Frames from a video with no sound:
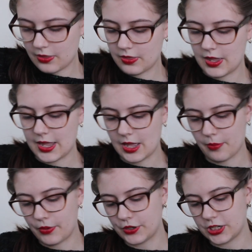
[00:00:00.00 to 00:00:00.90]

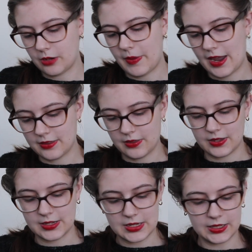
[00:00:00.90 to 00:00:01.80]
The project bag that
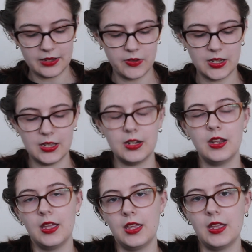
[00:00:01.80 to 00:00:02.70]
this is living in
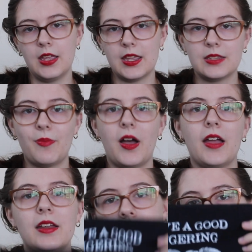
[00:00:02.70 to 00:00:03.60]
is
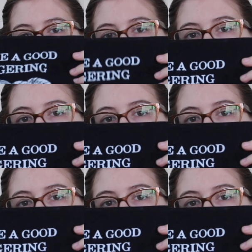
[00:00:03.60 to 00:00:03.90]
my Knitting